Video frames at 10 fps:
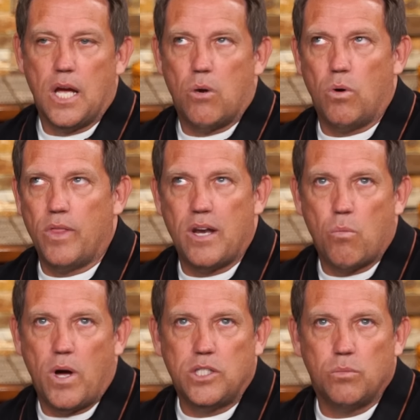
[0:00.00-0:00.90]
well then
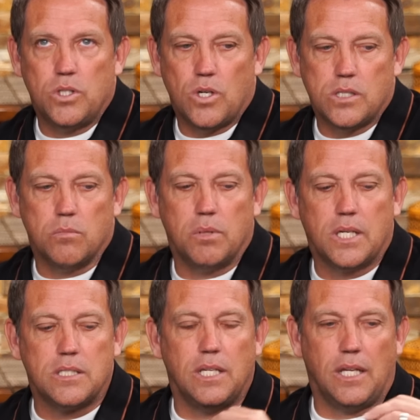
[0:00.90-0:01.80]
why should we trust him
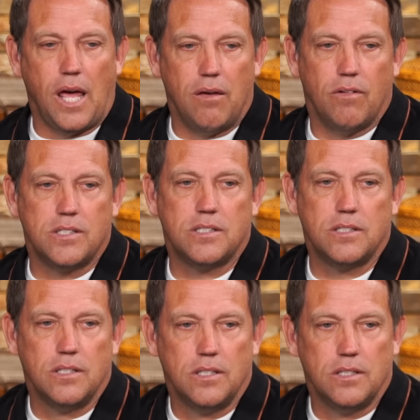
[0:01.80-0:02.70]
because he gave
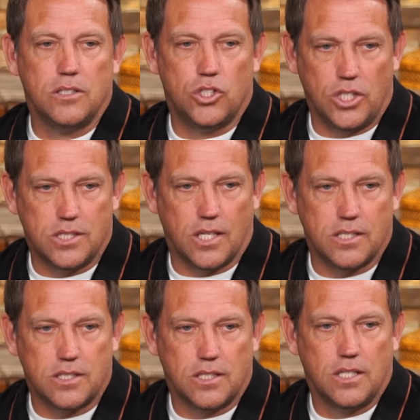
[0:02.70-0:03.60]
us
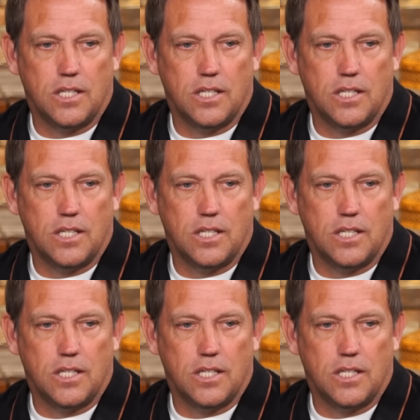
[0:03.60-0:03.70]
jesus